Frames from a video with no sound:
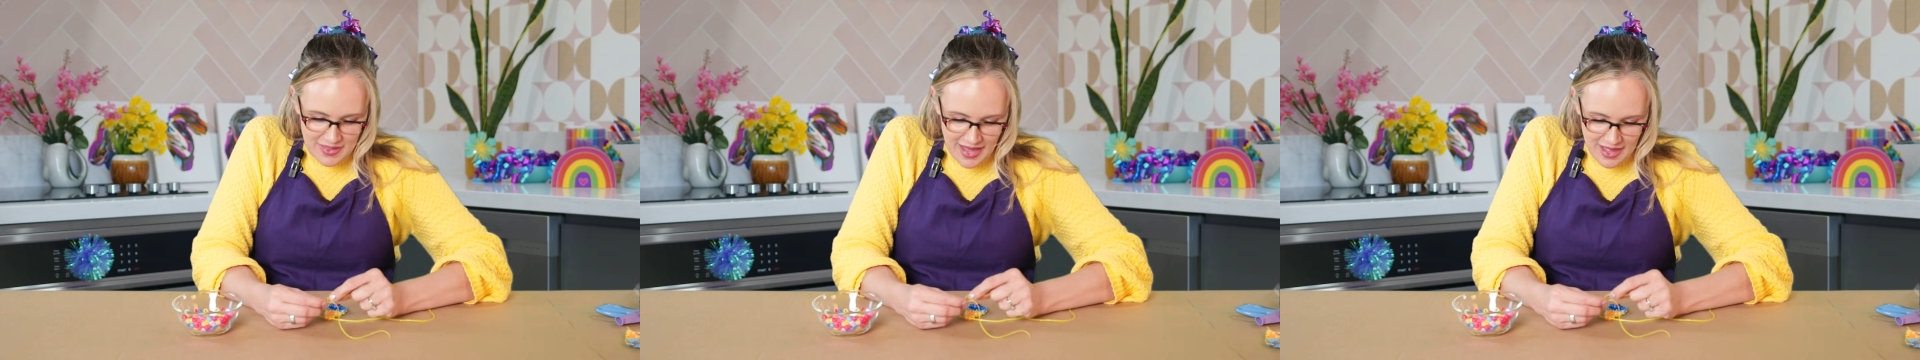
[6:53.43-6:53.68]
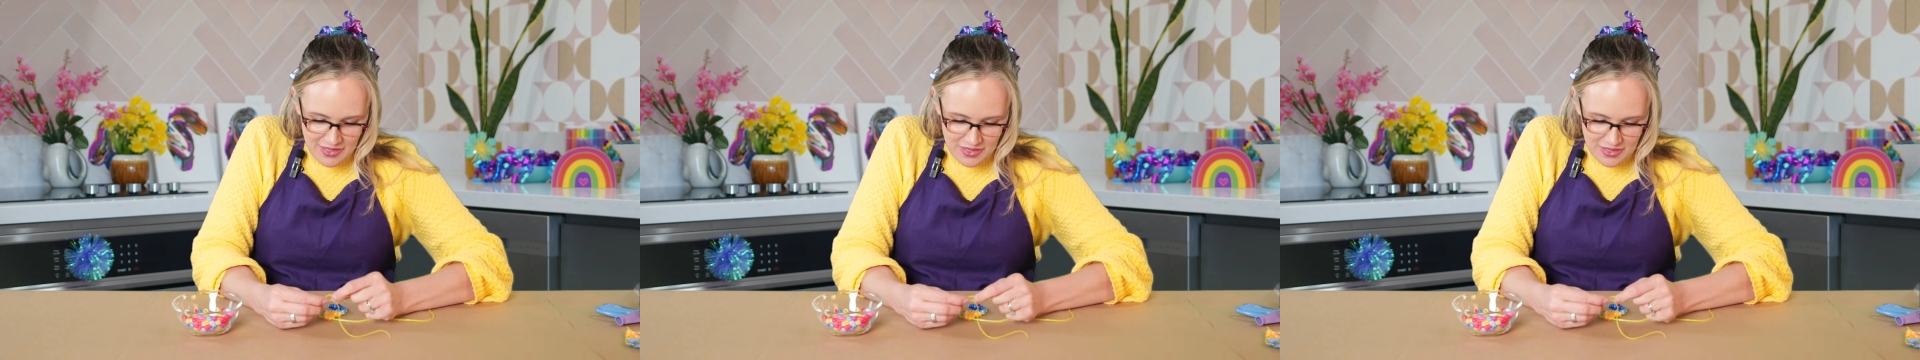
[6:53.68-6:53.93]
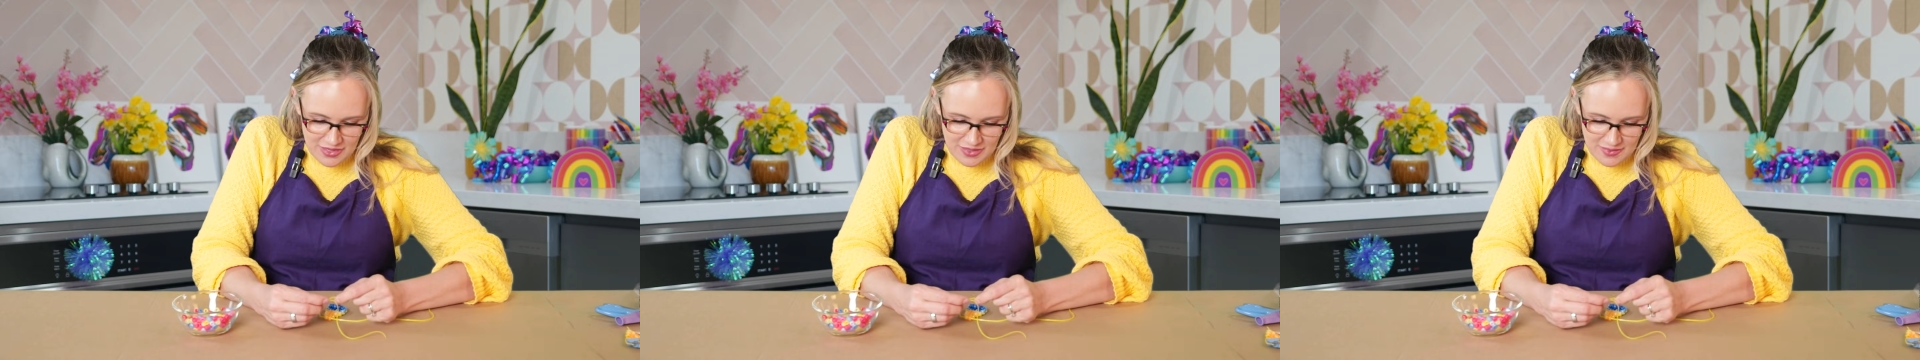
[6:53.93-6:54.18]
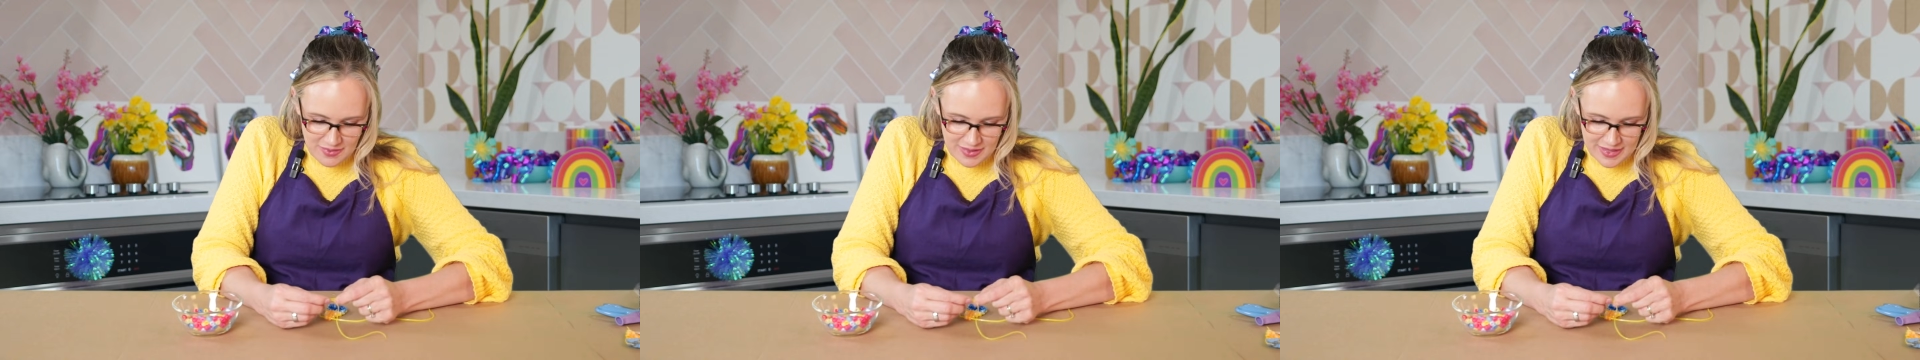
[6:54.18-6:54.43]
that
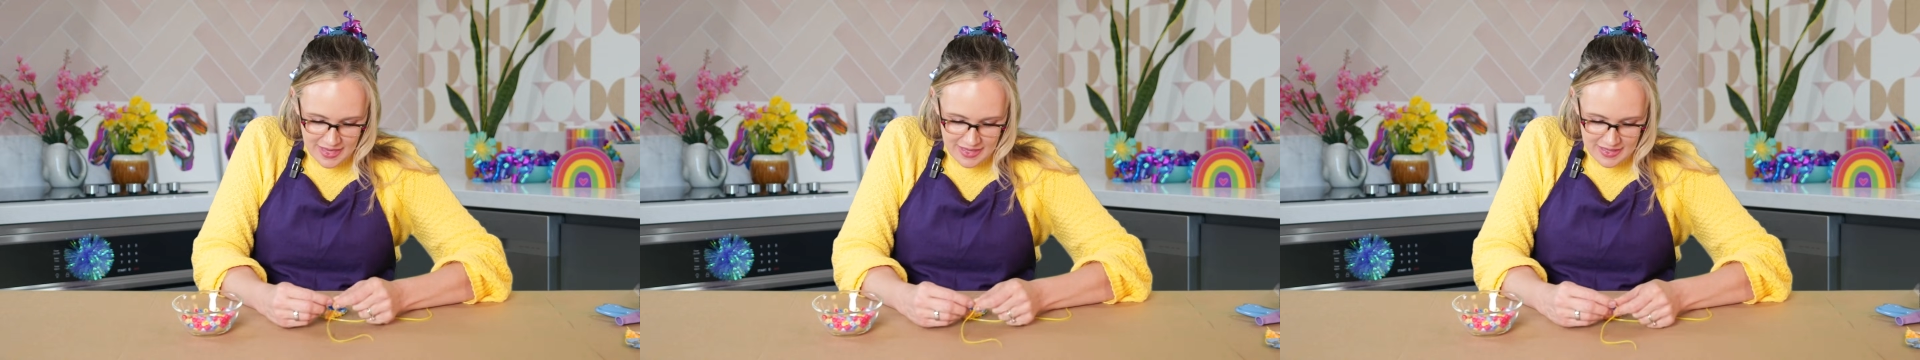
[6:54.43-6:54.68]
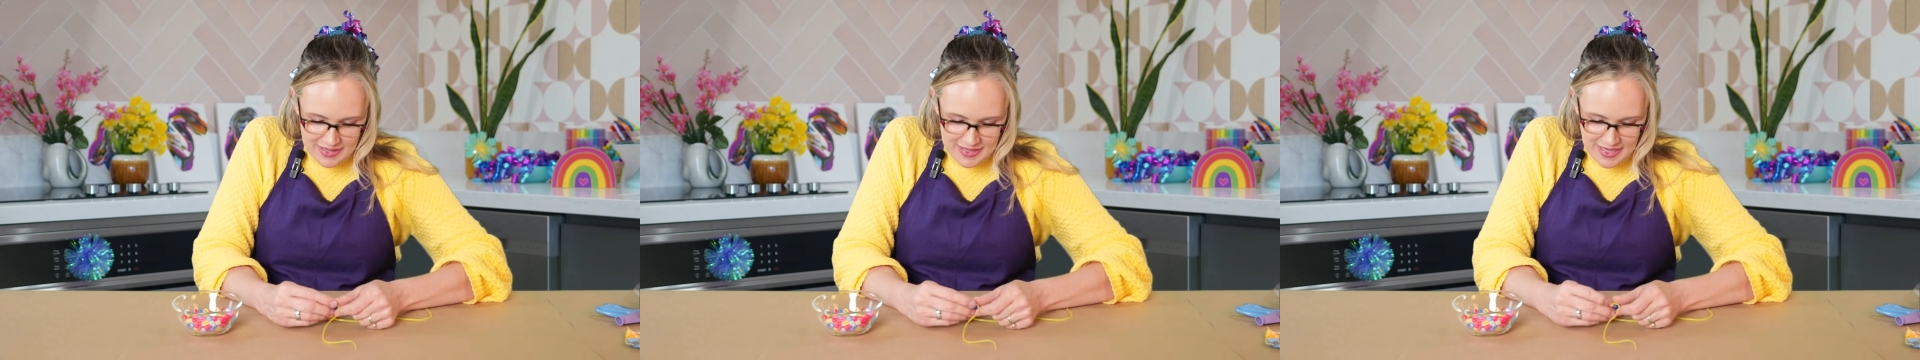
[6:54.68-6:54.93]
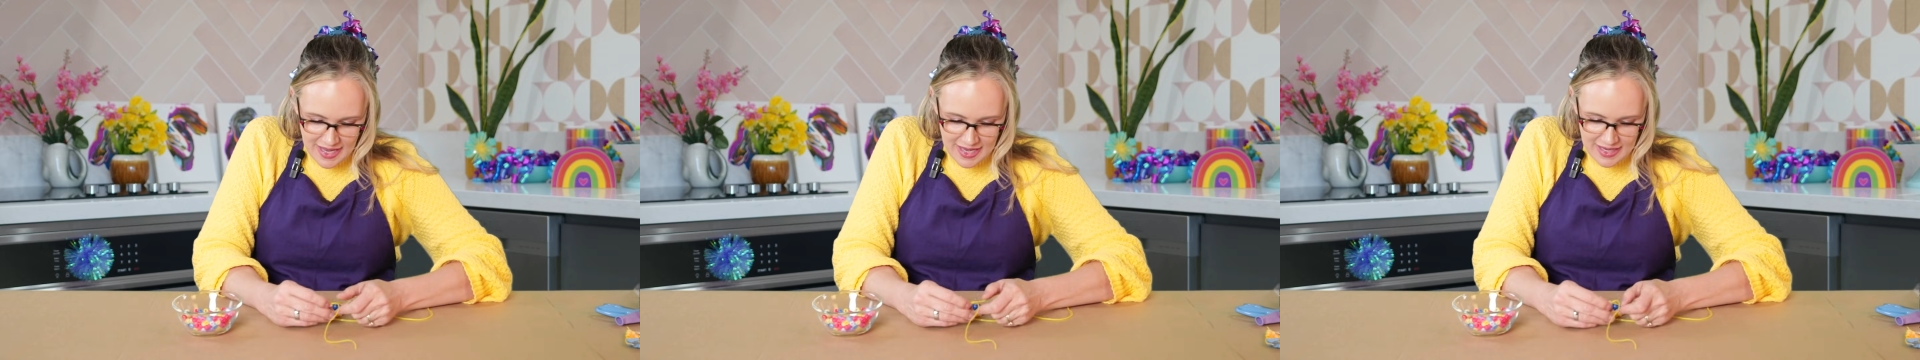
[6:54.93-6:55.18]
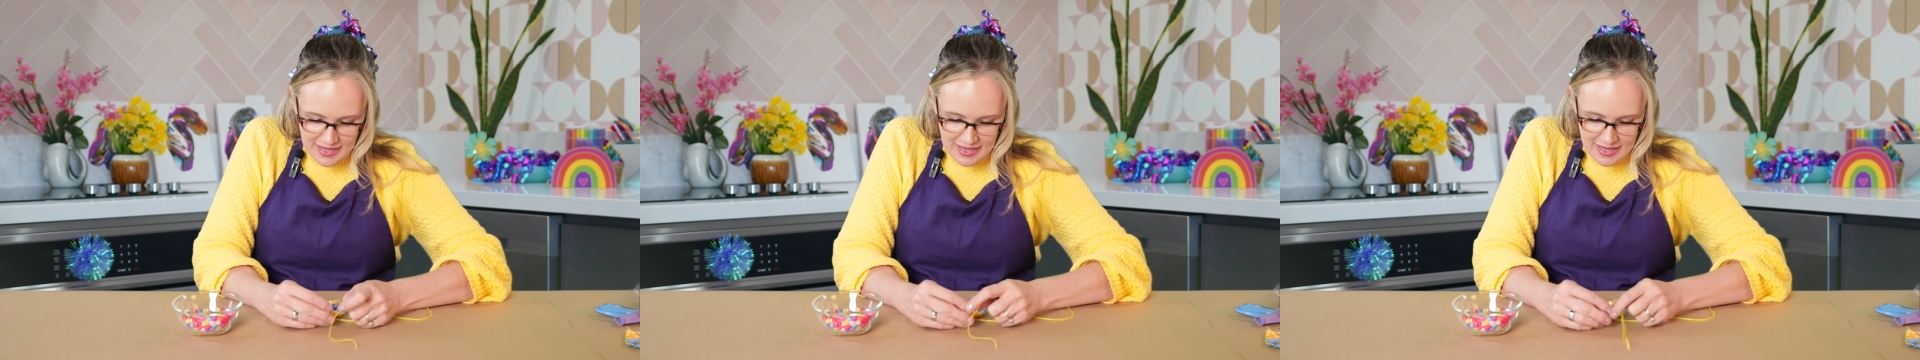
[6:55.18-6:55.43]
through on the other side.